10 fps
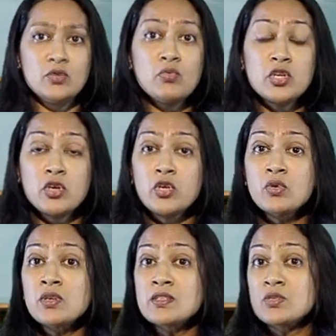You're
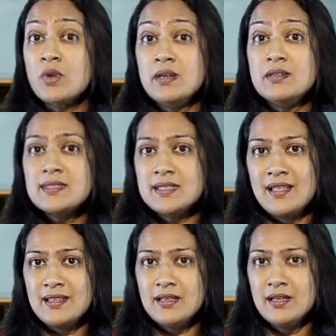curious to
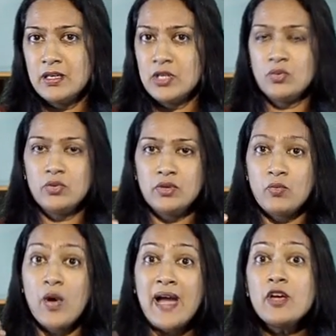understand, you know,
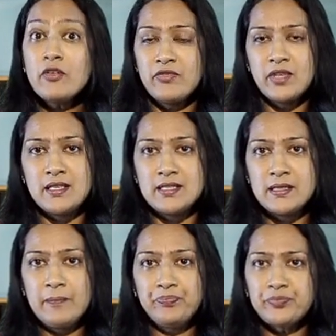the why of
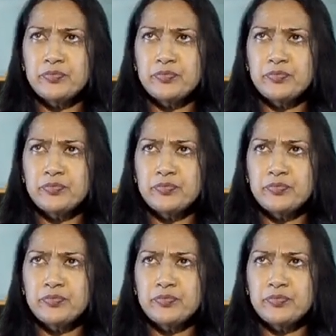things.